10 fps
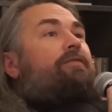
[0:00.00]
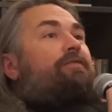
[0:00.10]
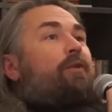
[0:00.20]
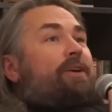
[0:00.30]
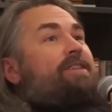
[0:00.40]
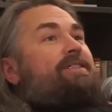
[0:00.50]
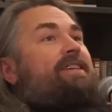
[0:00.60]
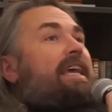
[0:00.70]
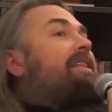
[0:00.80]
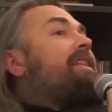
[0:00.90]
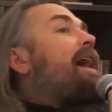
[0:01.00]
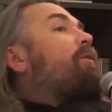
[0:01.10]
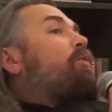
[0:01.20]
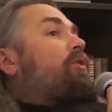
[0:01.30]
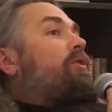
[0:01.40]
voice in
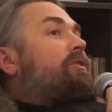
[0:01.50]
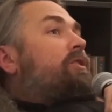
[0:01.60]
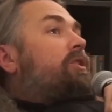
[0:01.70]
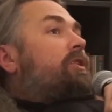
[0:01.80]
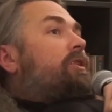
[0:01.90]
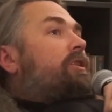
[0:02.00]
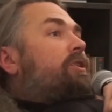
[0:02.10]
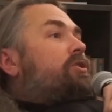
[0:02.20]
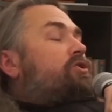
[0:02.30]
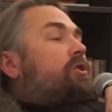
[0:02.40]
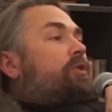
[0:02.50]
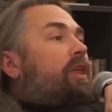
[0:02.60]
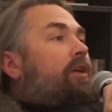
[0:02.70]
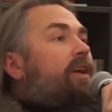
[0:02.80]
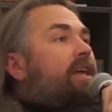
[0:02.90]
that world. So
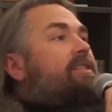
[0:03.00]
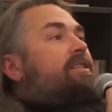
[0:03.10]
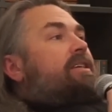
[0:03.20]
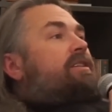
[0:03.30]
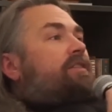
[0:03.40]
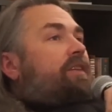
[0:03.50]
there is this